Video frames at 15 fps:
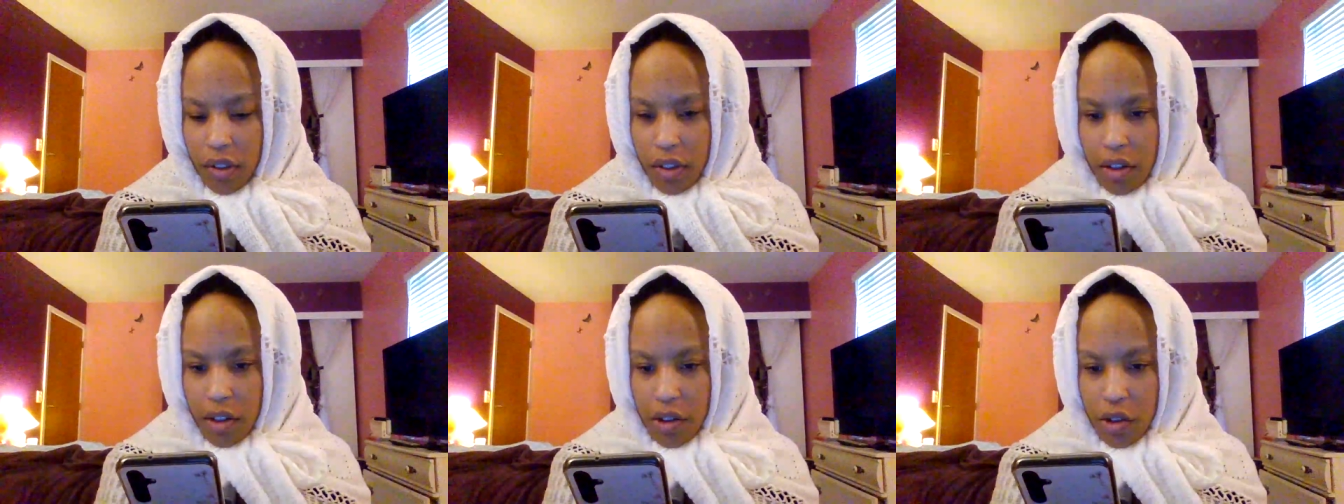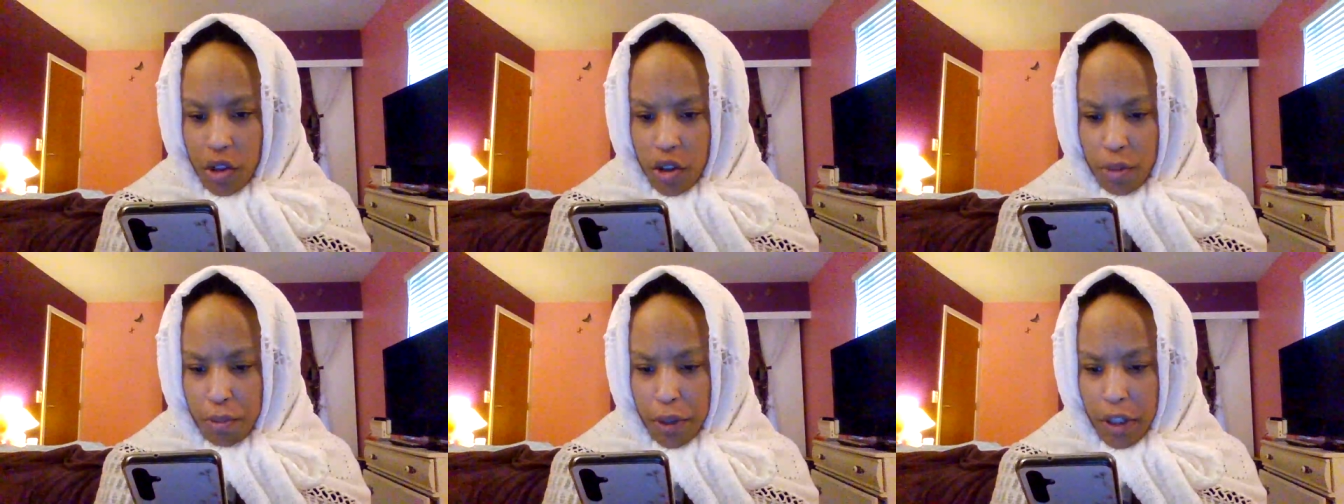this
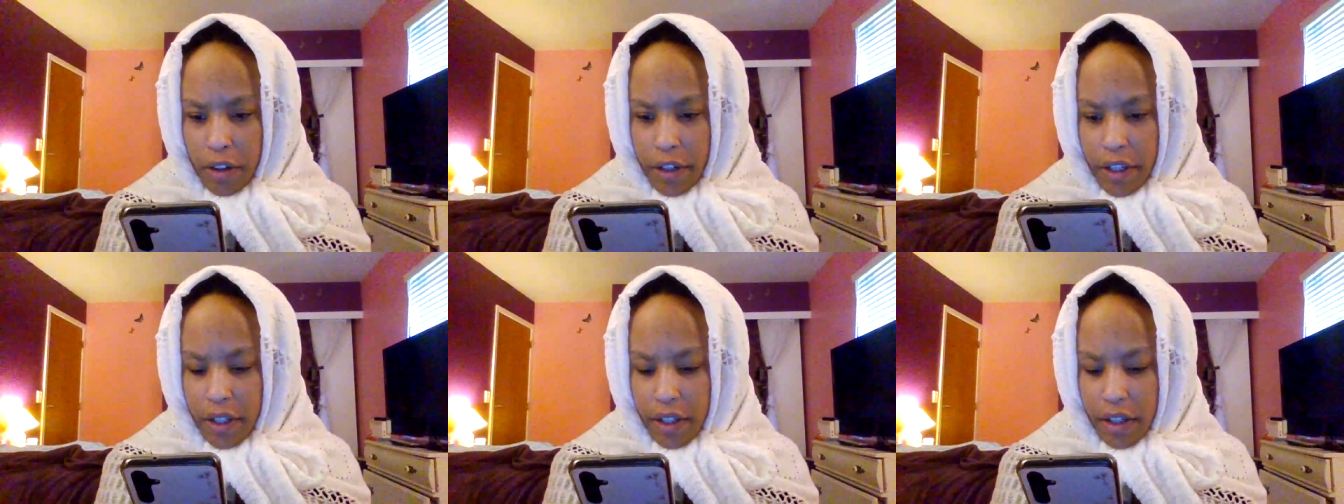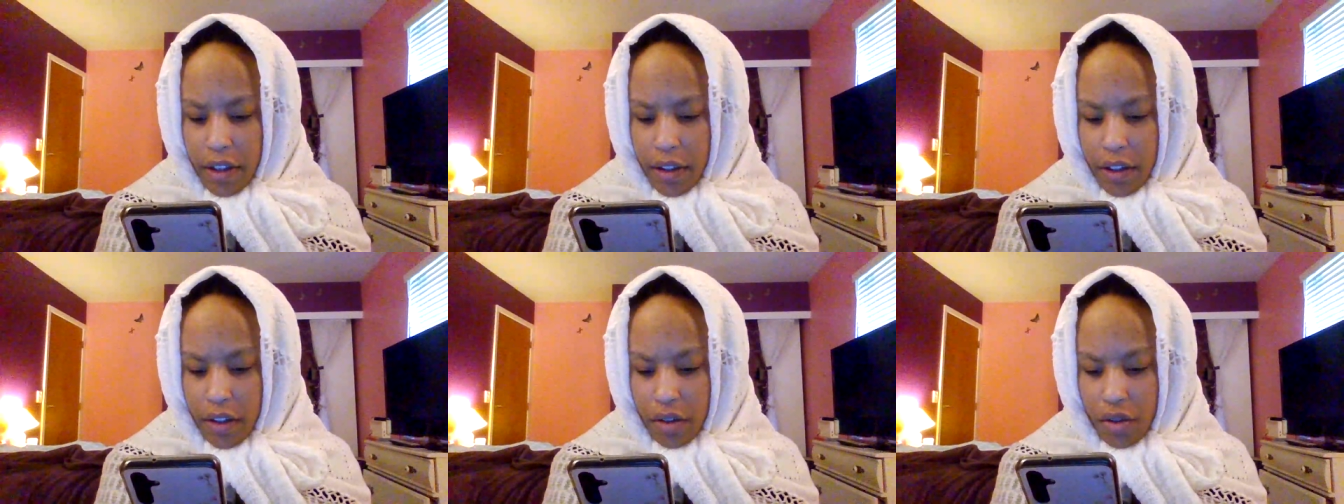spirit
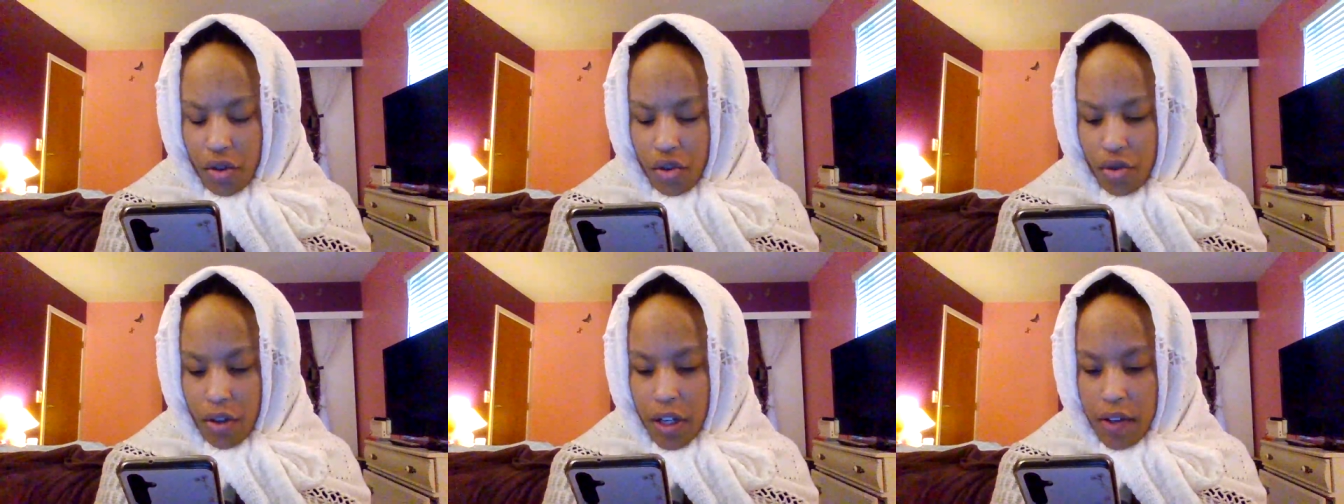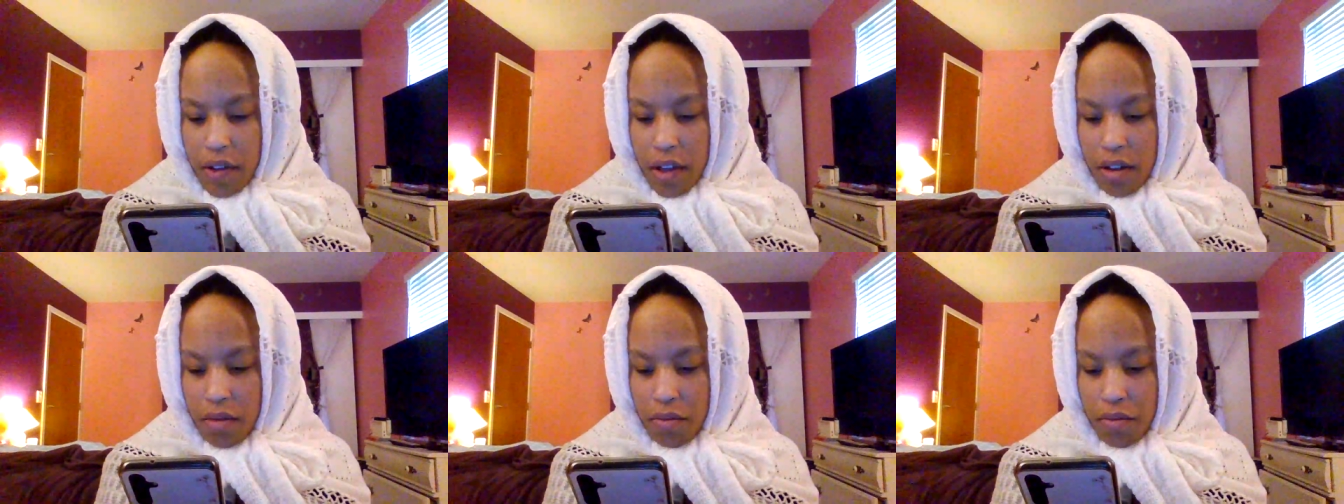and then
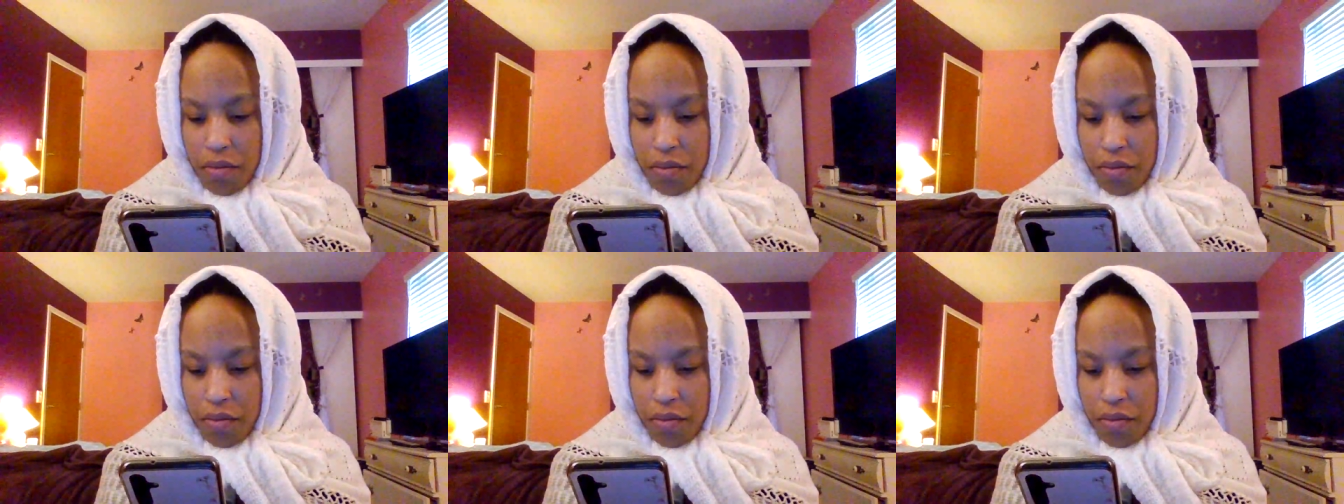destroys it.